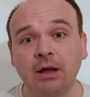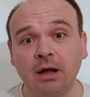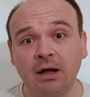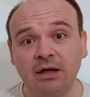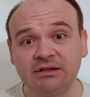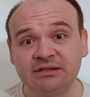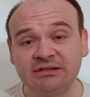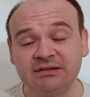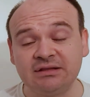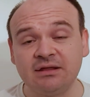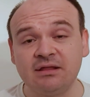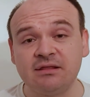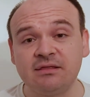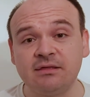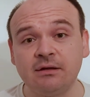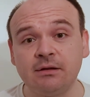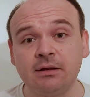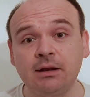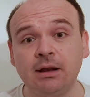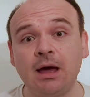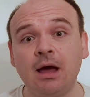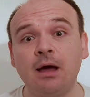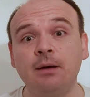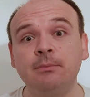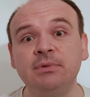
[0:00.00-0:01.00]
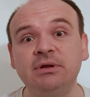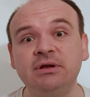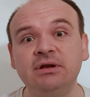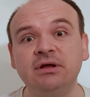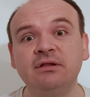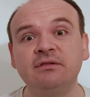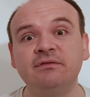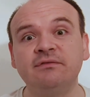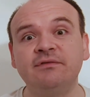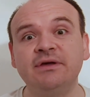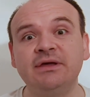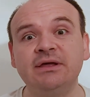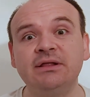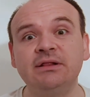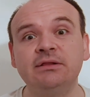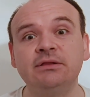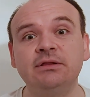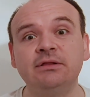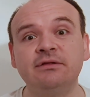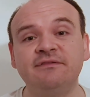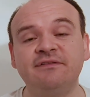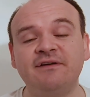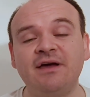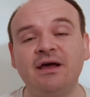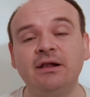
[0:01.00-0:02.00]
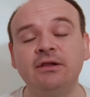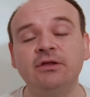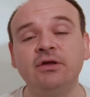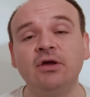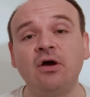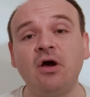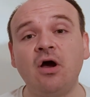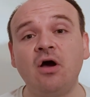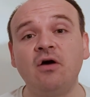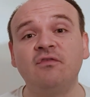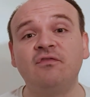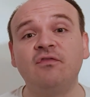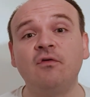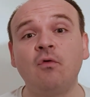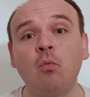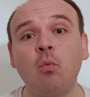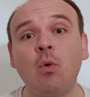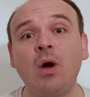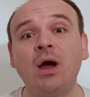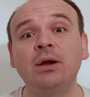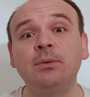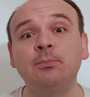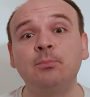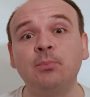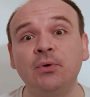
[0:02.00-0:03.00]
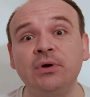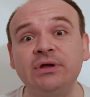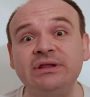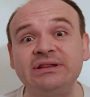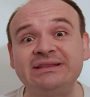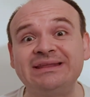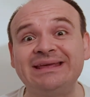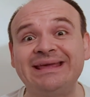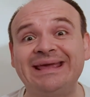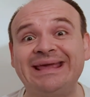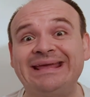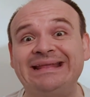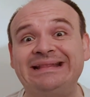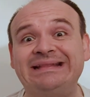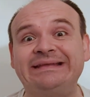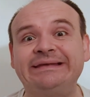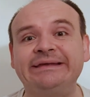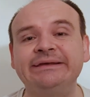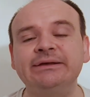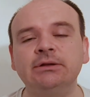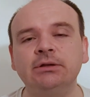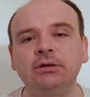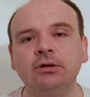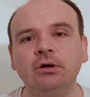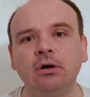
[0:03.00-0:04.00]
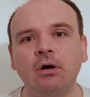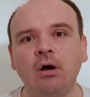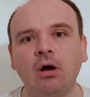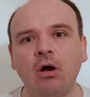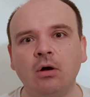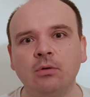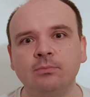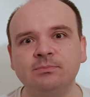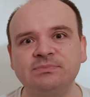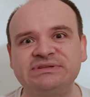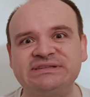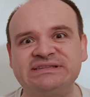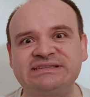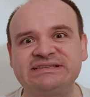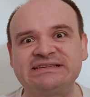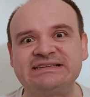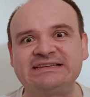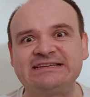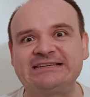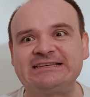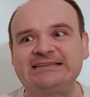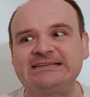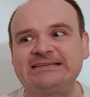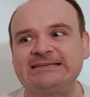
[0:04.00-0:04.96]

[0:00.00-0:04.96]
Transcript: got the nominal value of 1.8 kilo ohms.